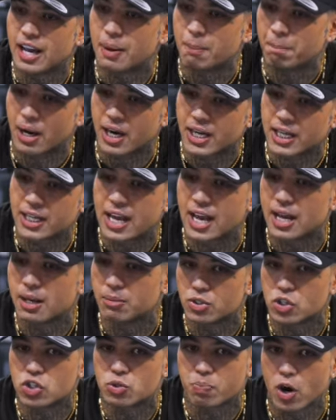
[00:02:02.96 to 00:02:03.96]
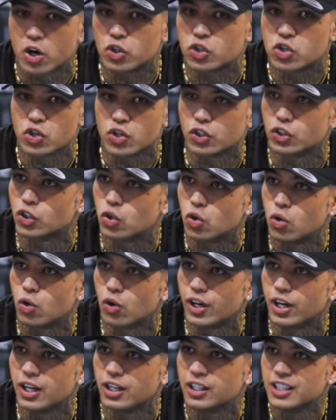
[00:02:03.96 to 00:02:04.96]
and Buddy came and spoke to you in the
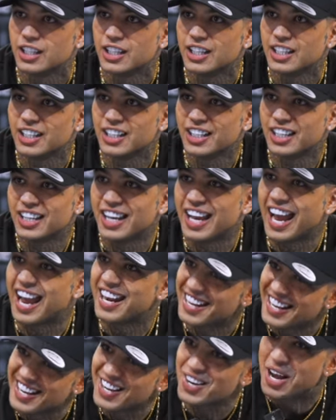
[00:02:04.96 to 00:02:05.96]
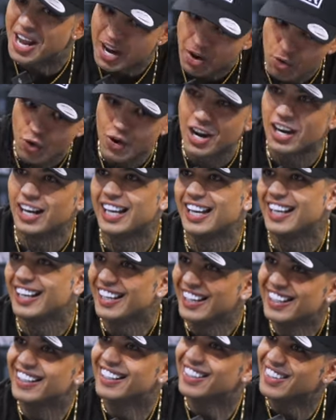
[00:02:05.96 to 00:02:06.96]
corner, and he he really,
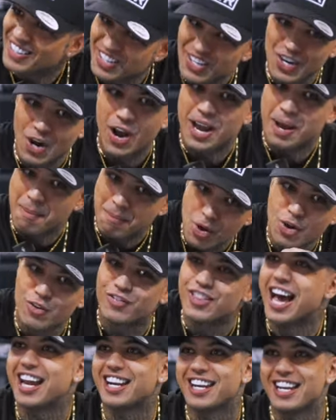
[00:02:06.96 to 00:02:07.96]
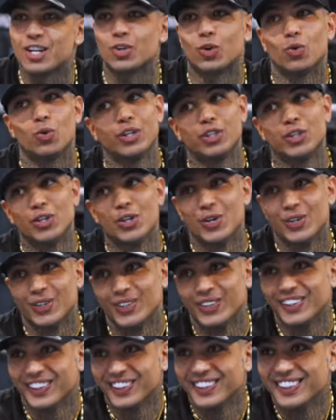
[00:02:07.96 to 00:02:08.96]
you know, yeah. he moved that needle with right. you.
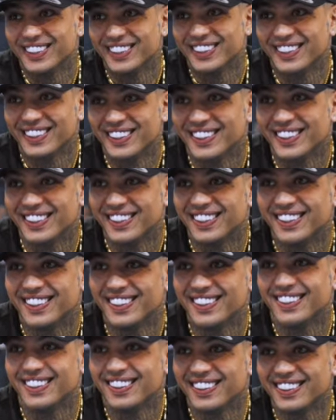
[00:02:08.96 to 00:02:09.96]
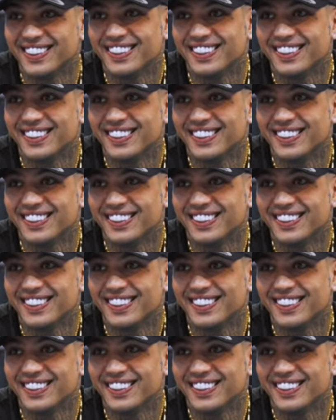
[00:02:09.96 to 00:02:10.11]
Buddy said to me,